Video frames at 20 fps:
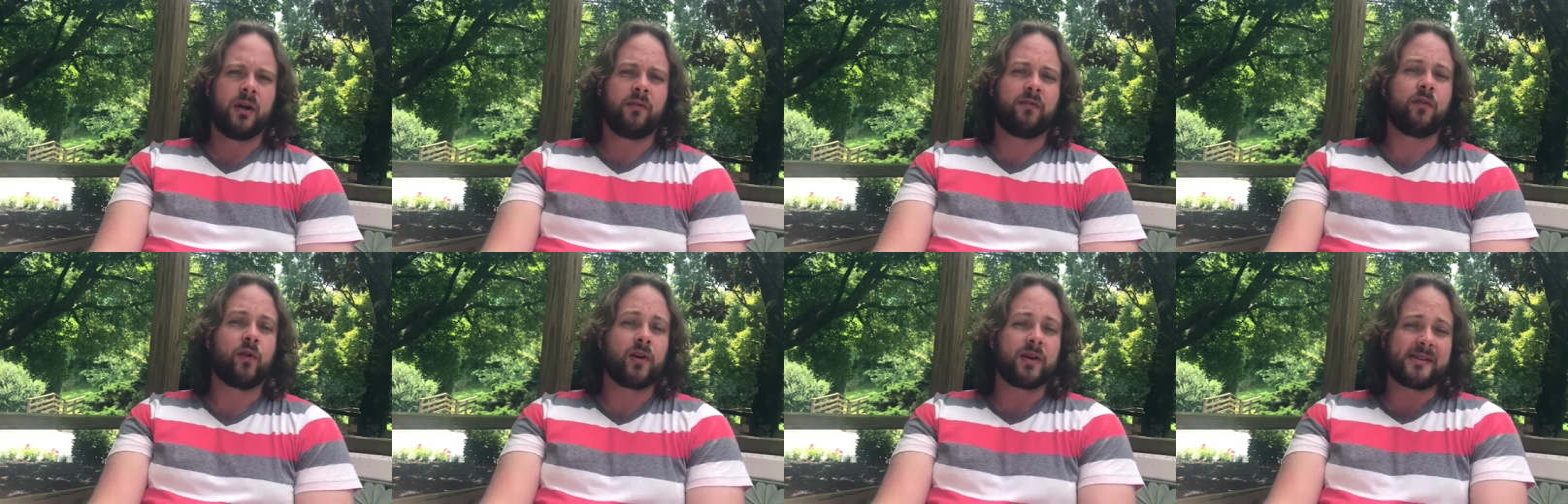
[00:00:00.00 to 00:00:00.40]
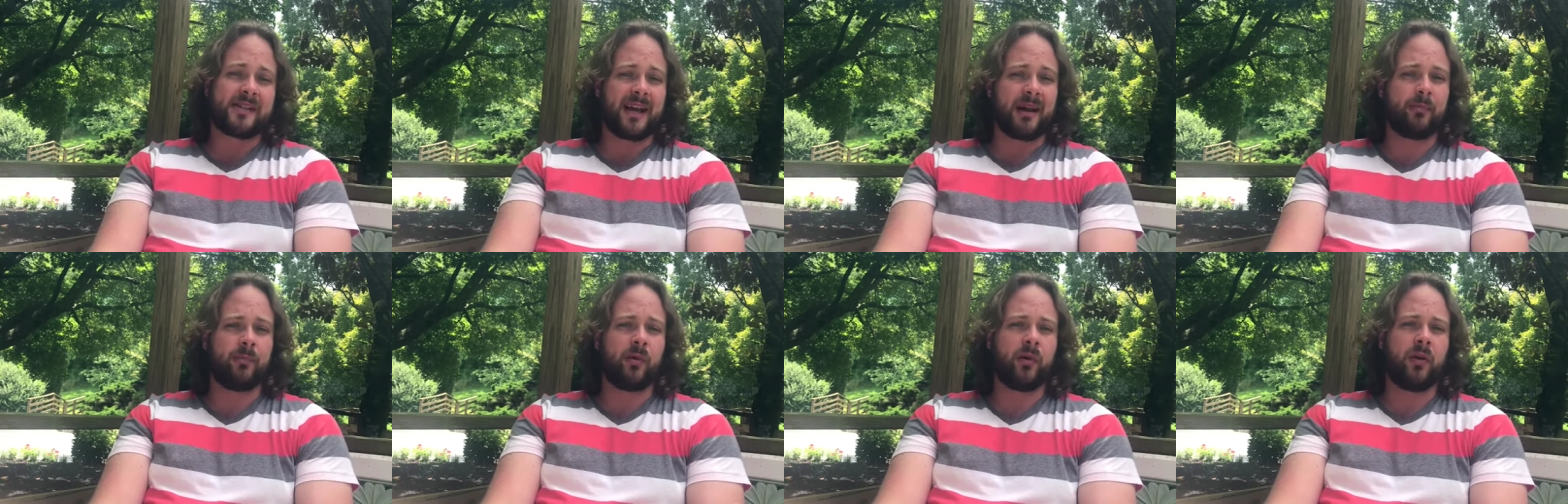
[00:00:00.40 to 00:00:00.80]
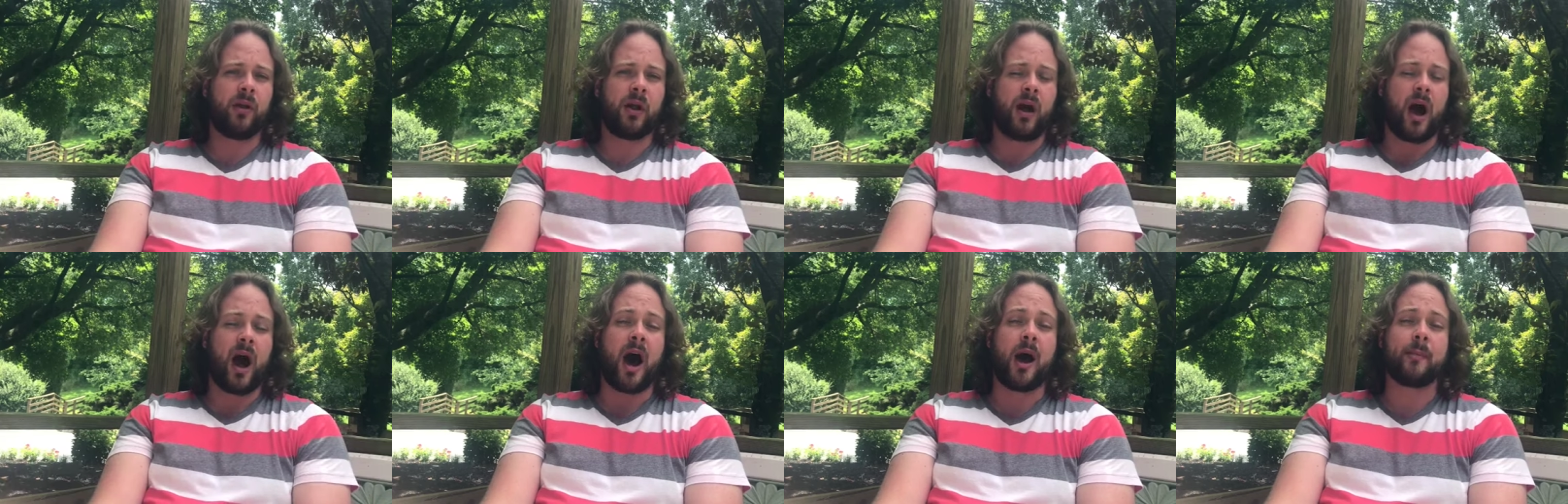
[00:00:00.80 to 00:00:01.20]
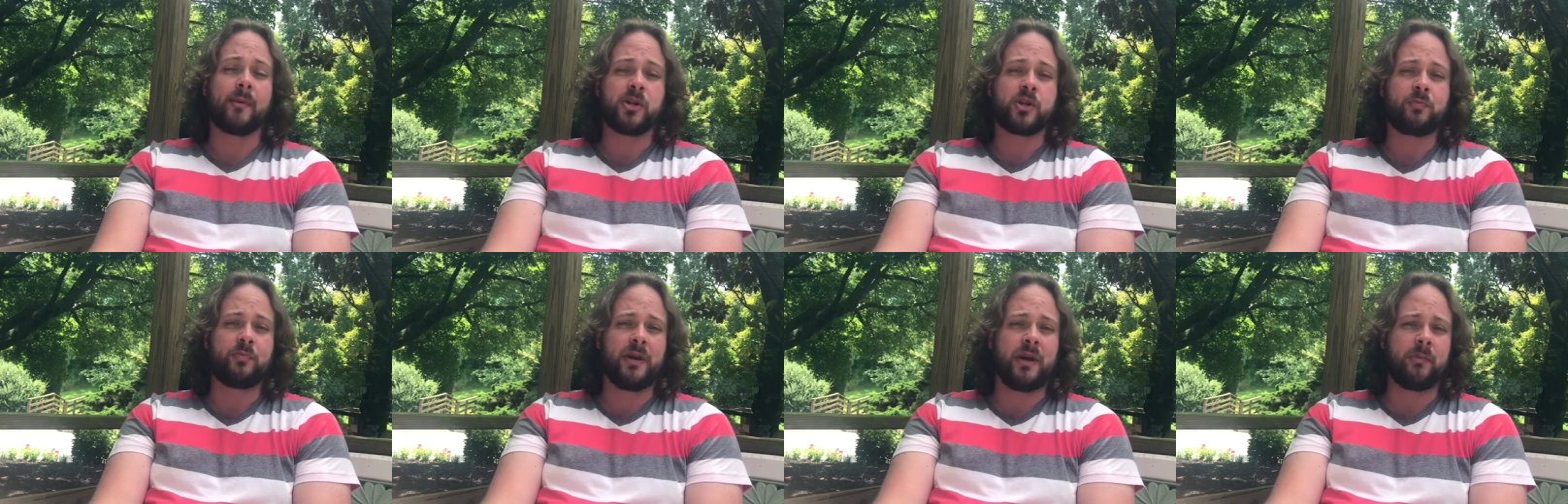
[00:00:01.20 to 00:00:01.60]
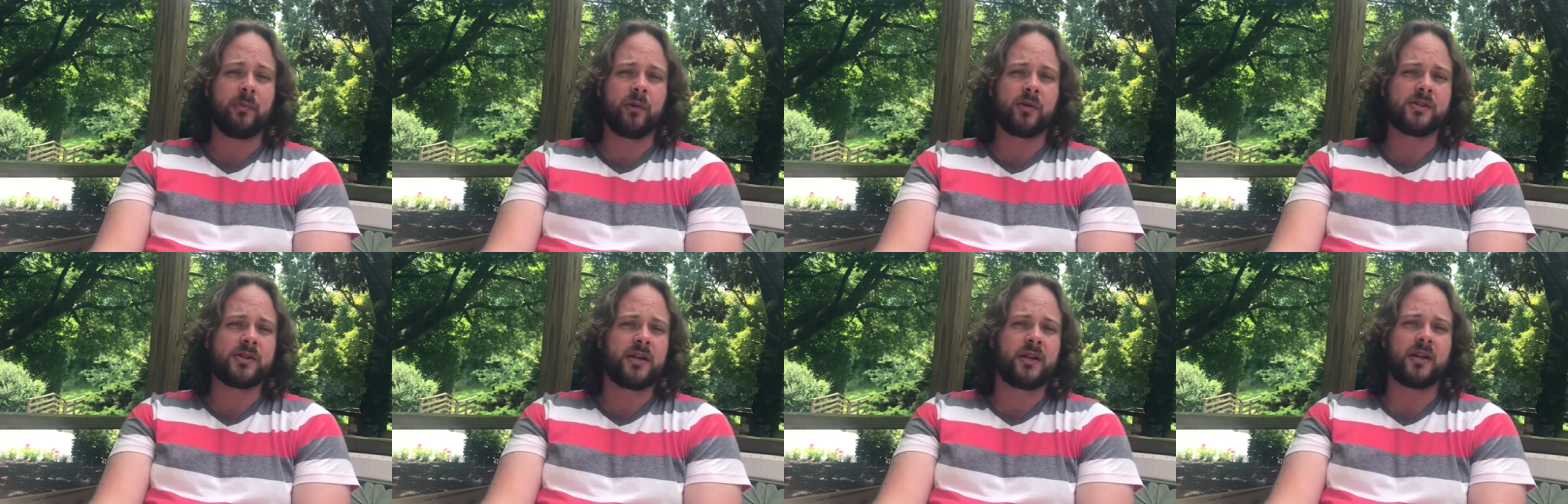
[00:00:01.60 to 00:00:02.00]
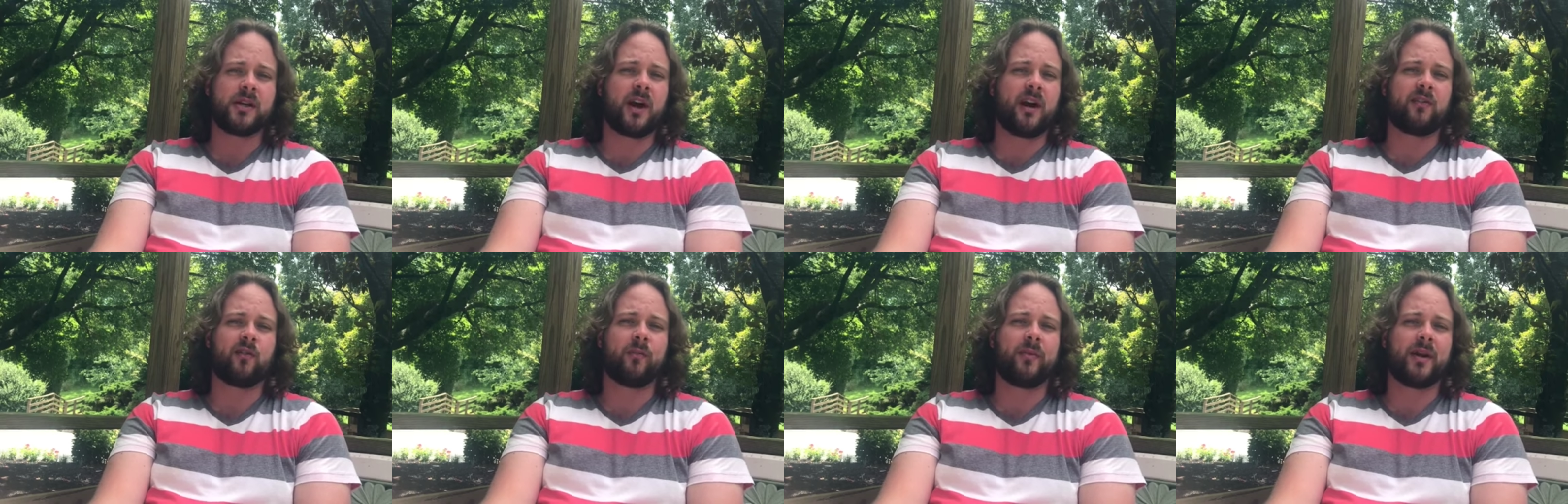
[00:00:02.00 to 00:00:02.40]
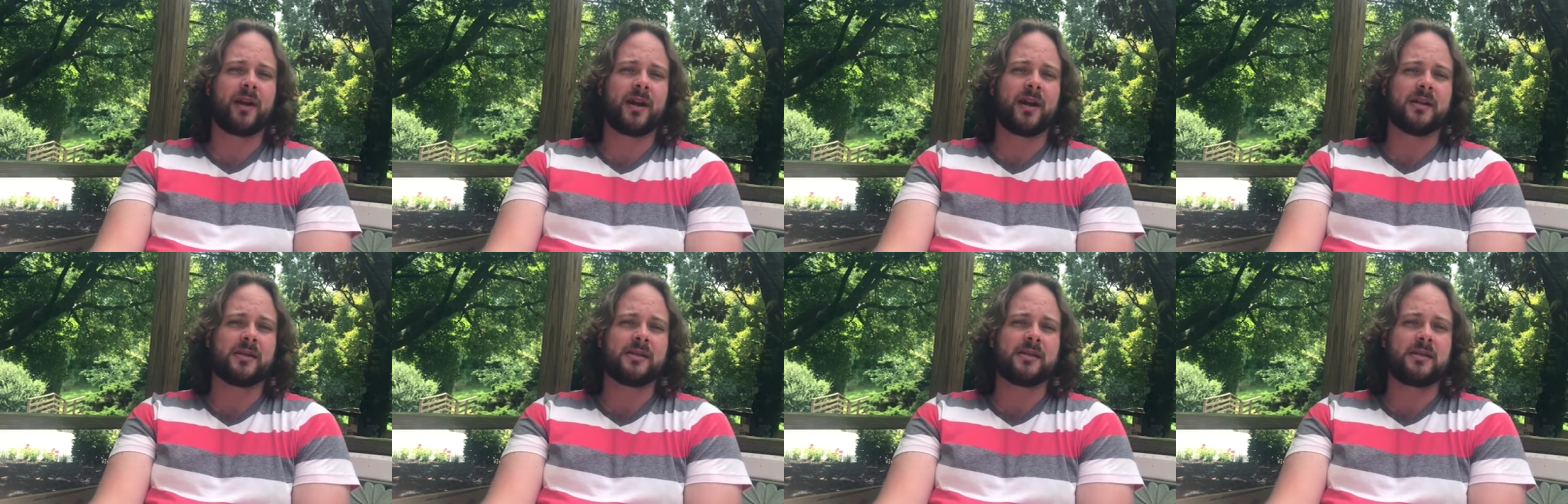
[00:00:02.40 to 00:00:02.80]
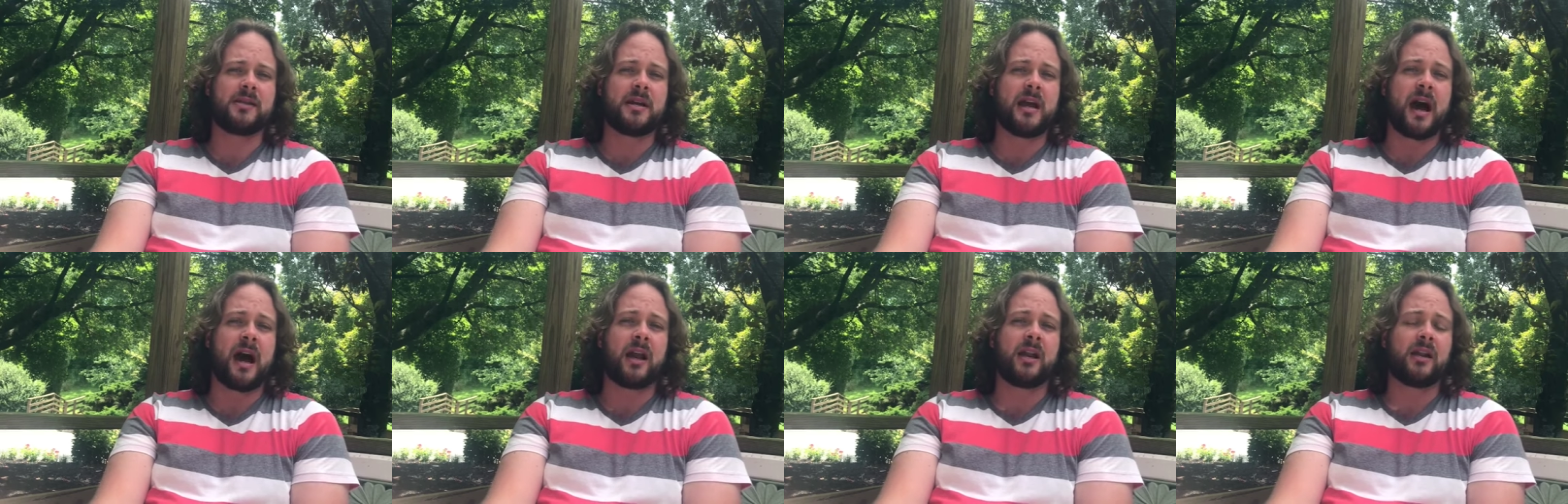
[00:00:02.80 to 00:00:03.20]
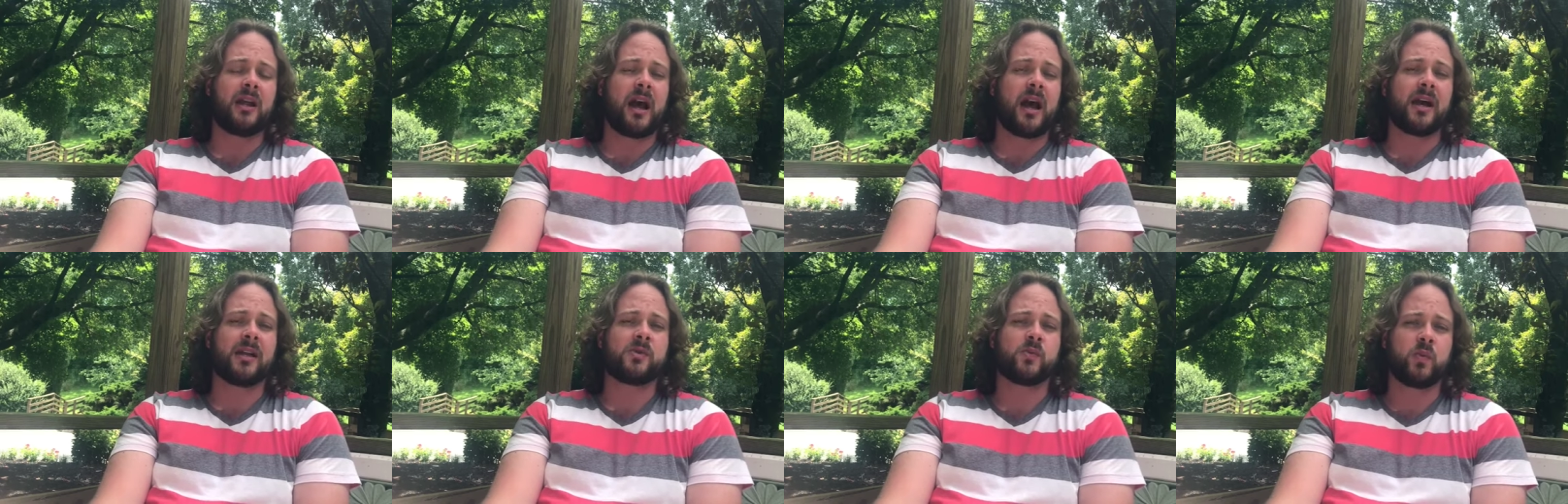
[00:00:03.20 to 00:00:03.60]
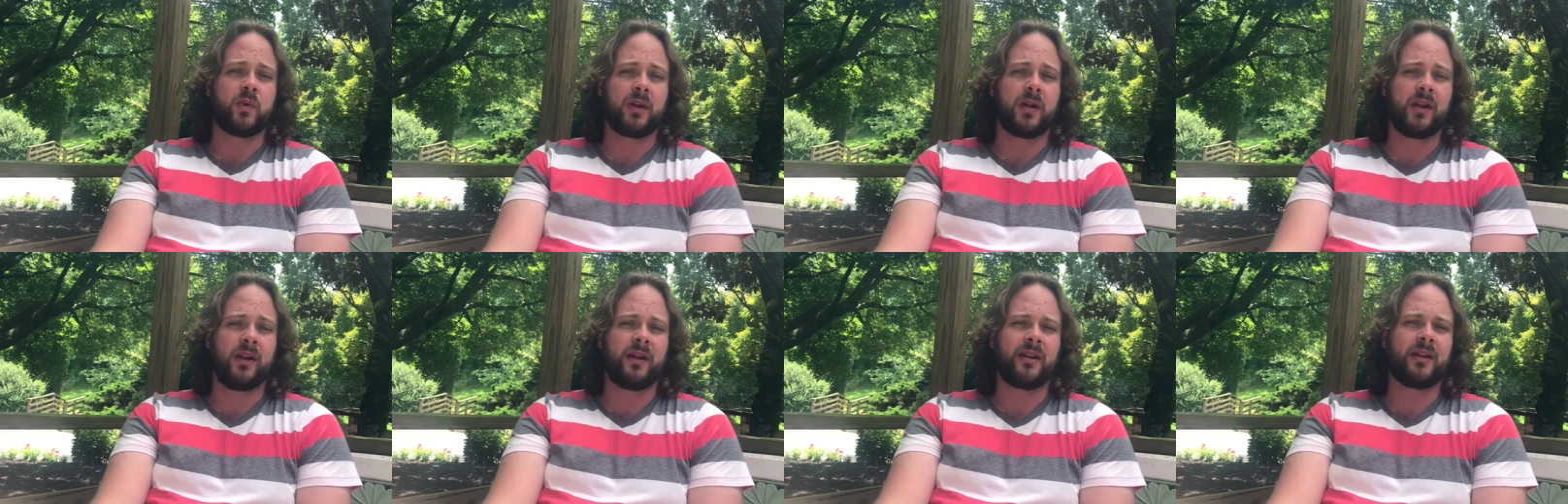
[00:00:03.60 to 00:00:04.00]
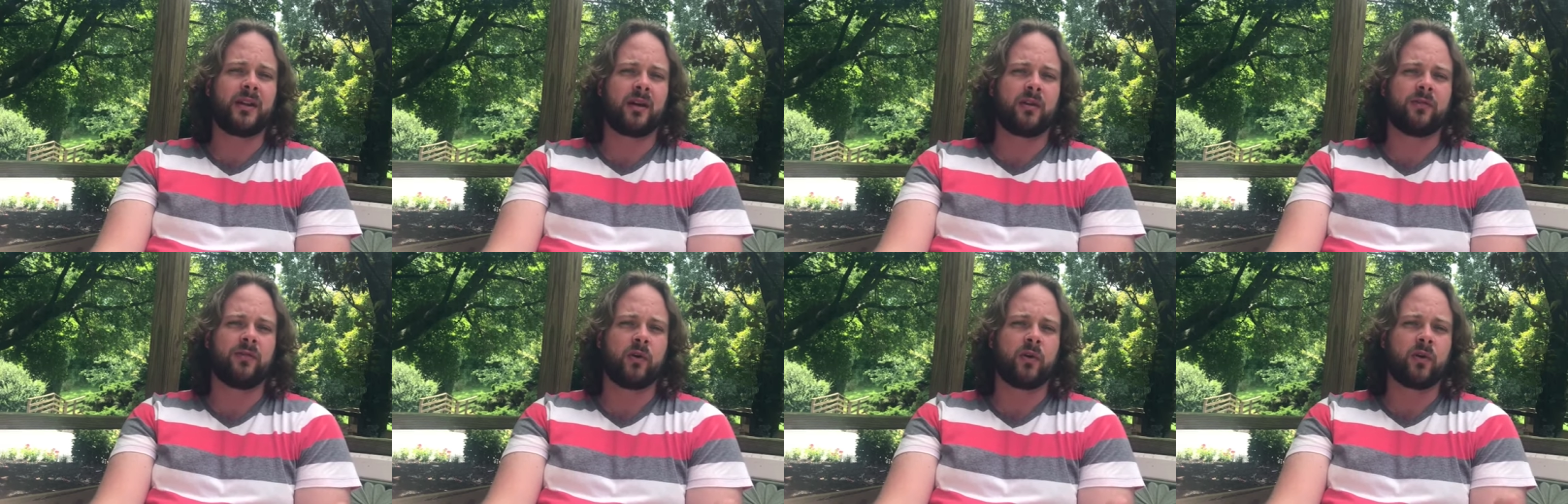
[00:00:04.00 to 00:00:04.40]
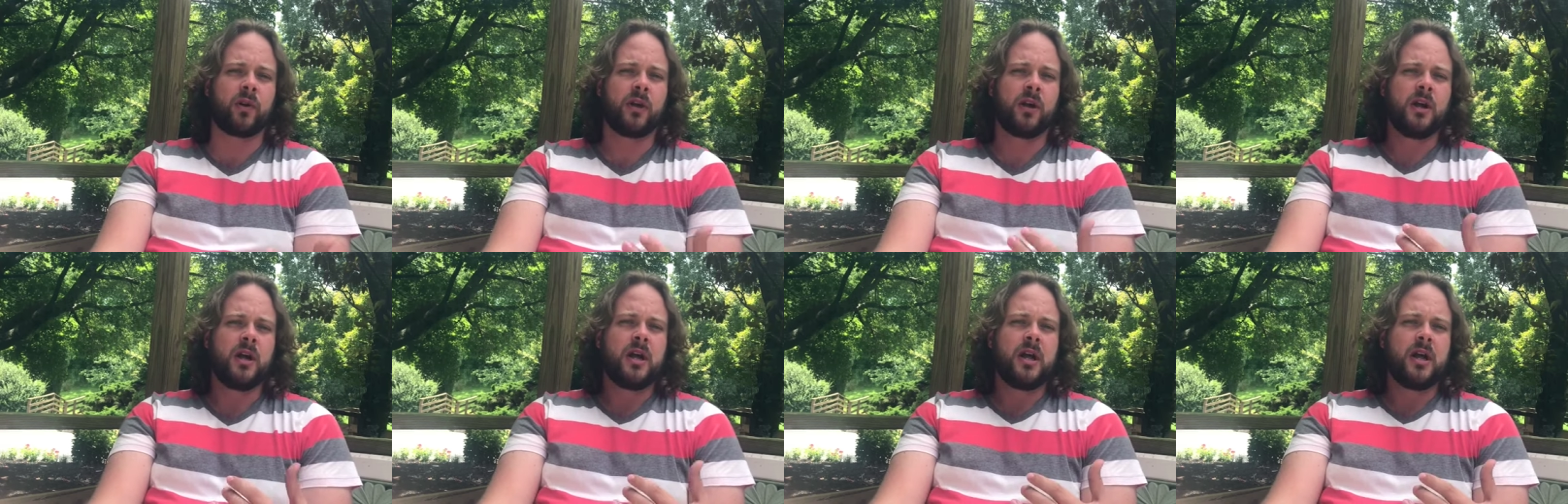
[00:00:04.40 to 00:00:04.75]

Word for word: For example, Amish people see the government as not God's will, and therefore